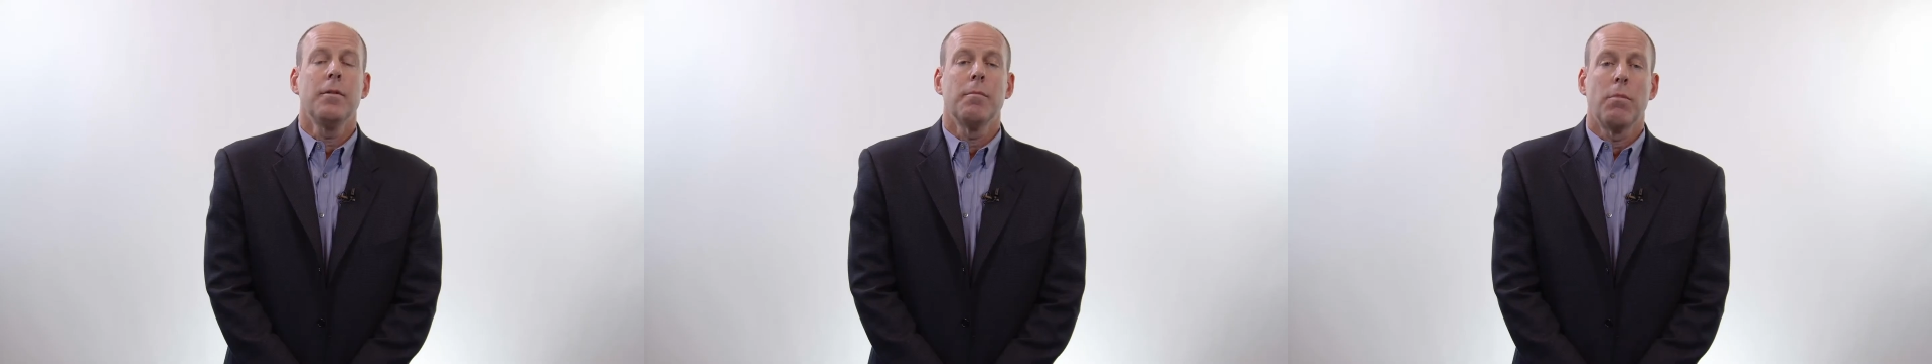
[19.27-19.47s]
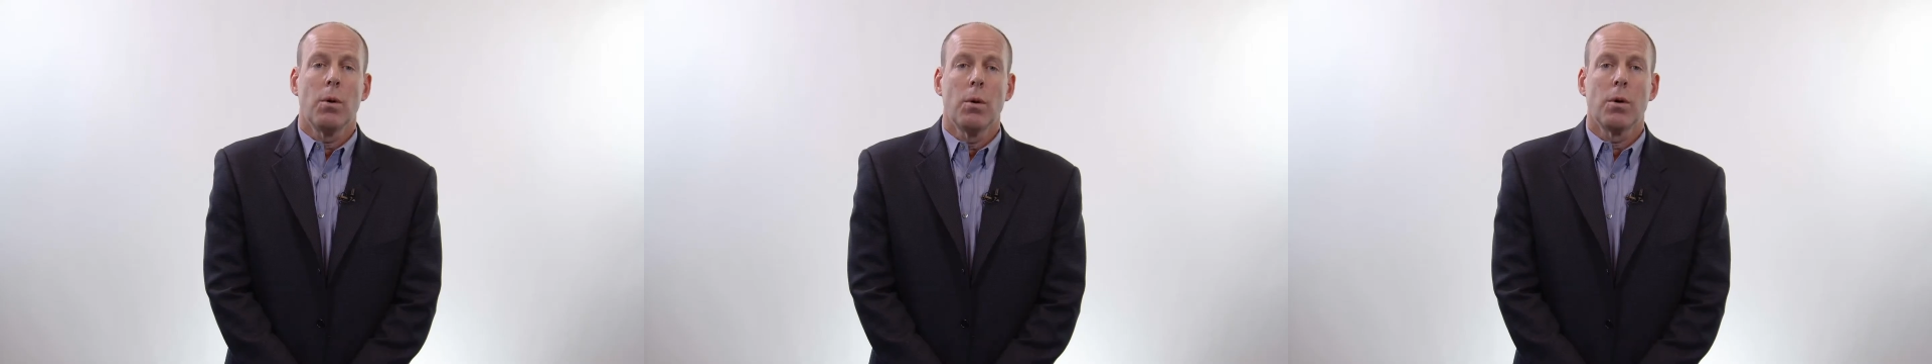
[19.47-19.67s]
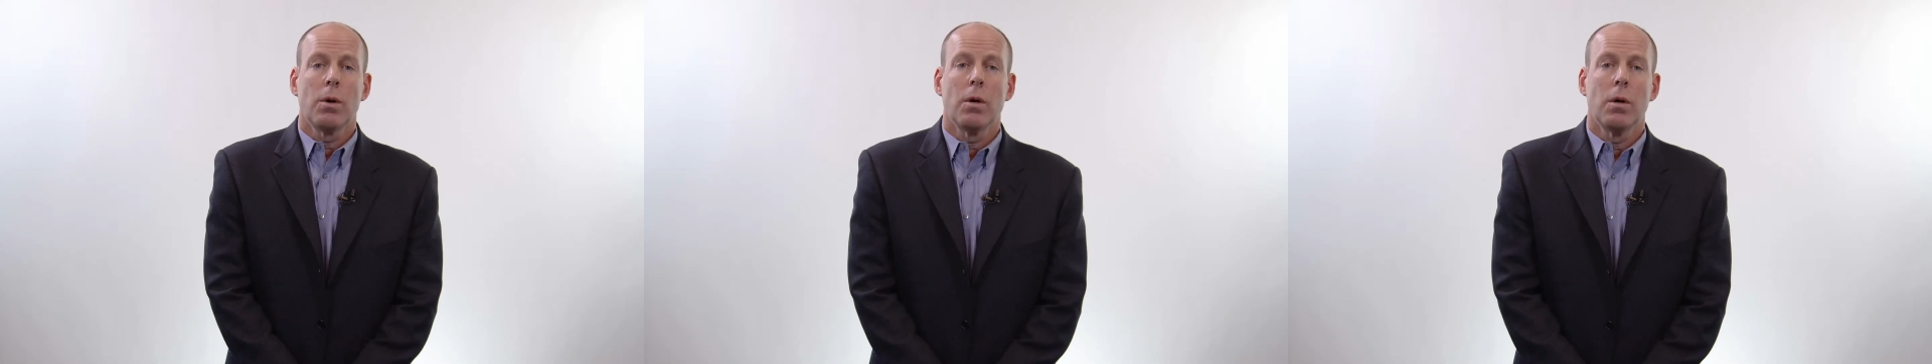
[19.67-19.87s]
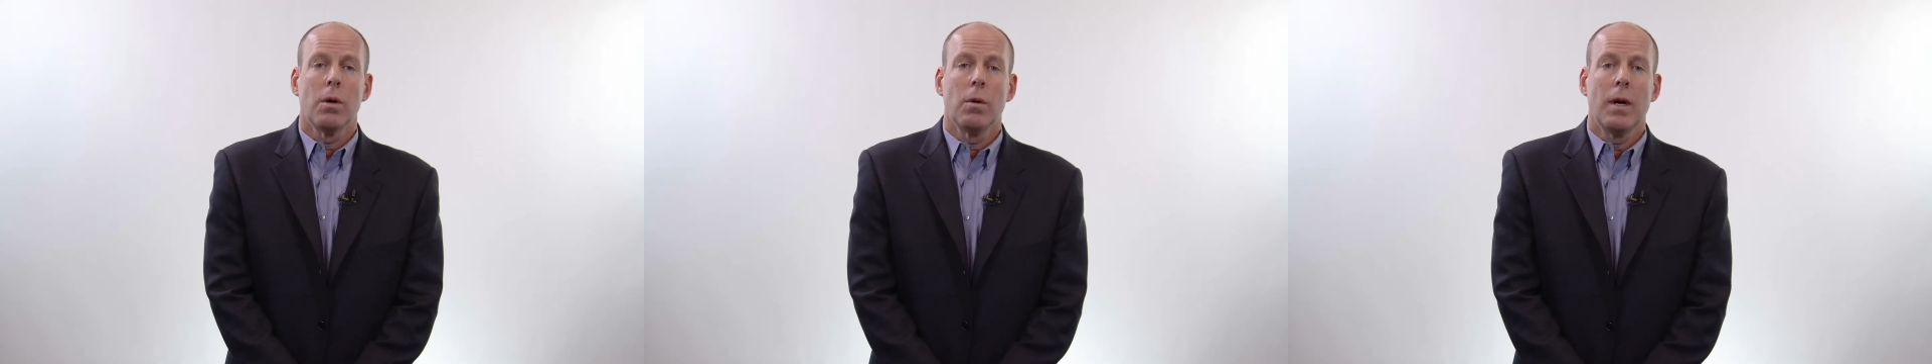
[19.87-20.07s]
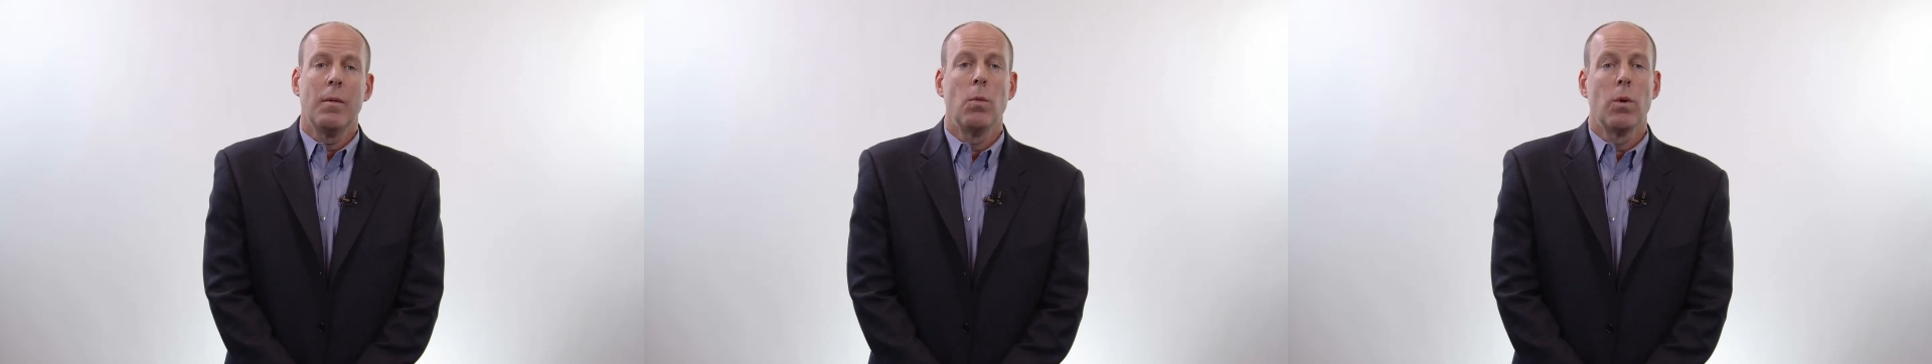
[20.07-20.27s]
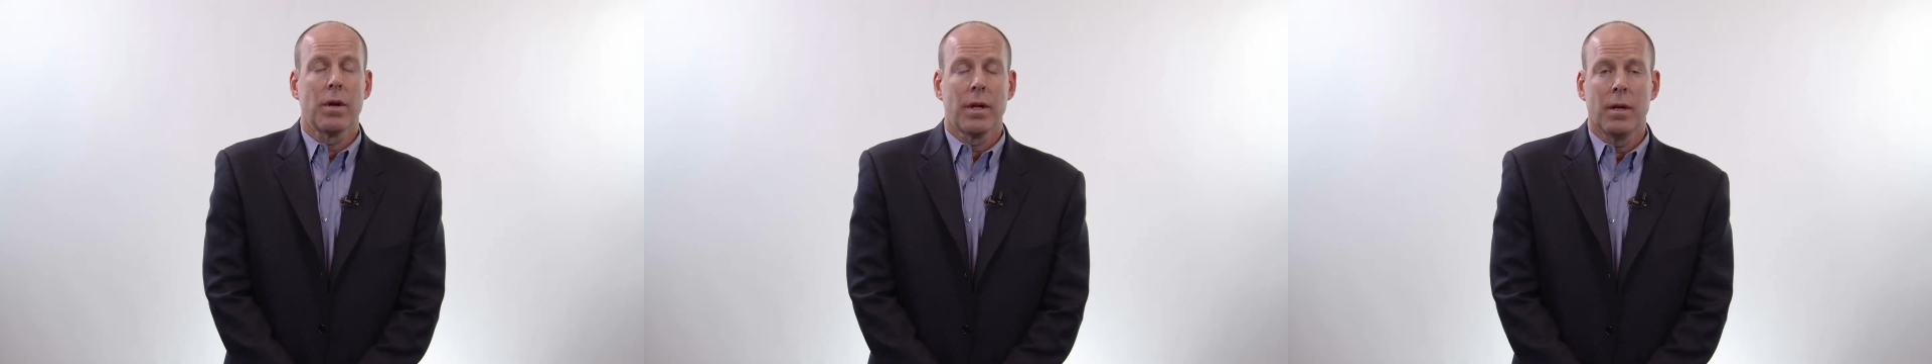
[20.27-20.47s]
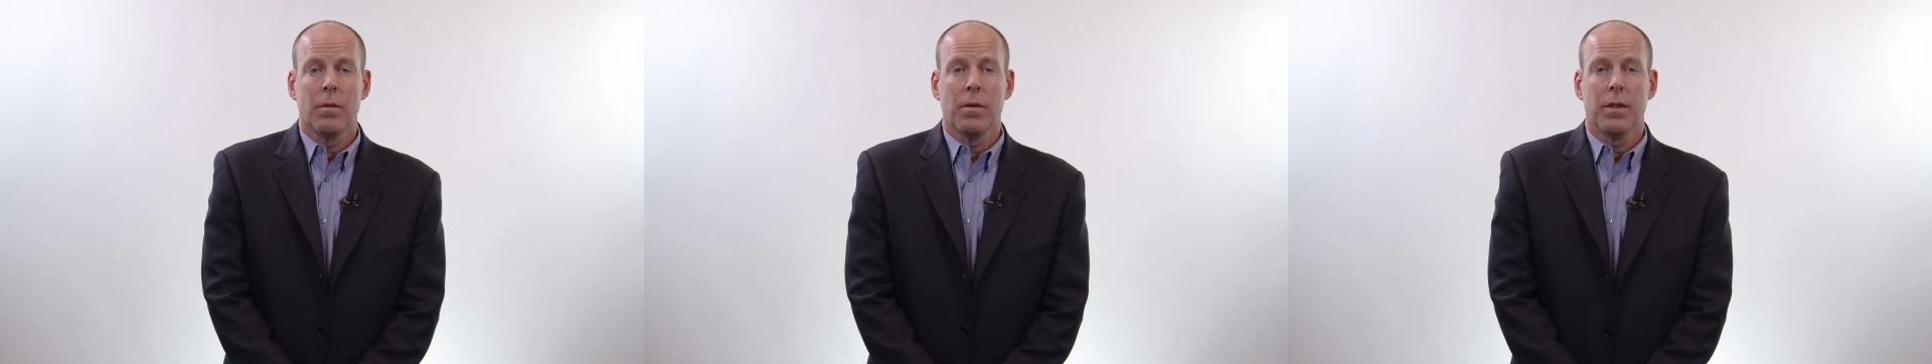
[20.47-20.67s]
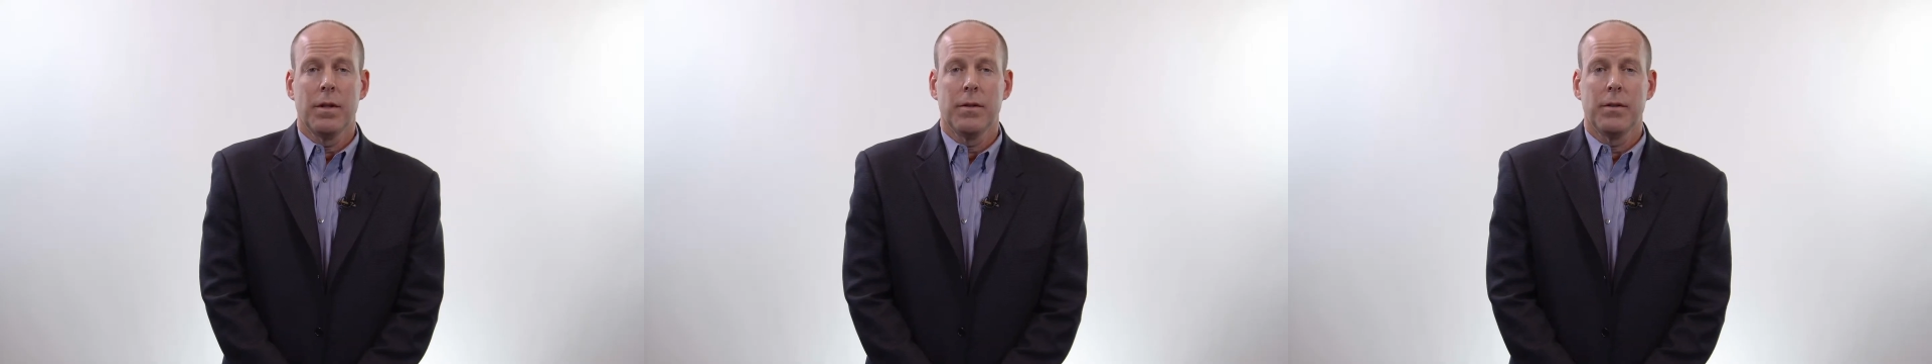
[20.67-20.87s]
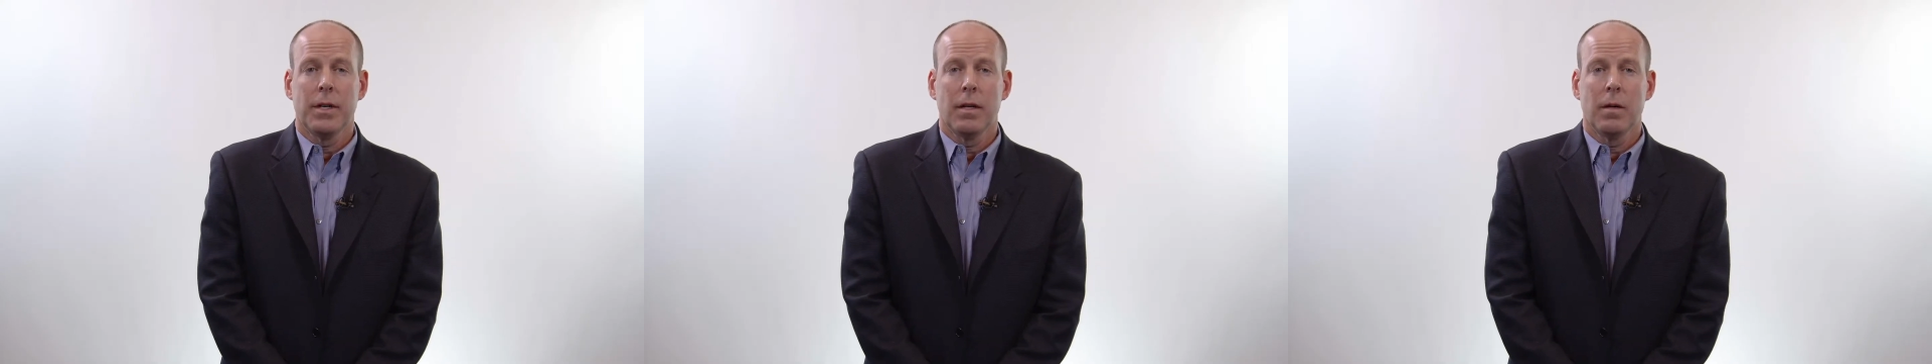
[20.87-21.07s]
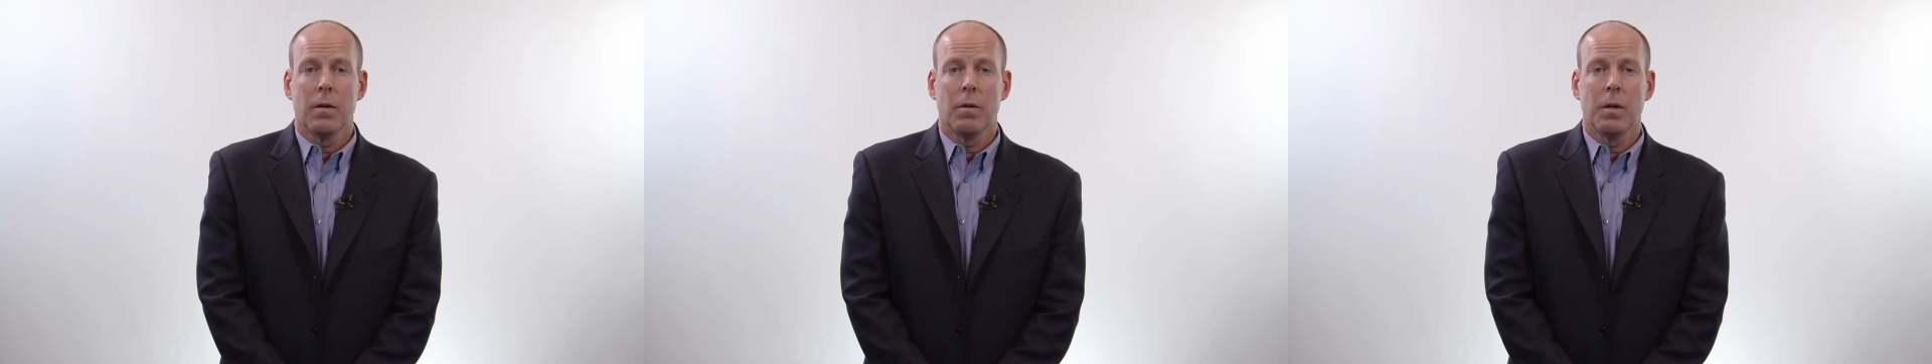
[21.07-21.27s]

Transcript: a broker and working with the seller,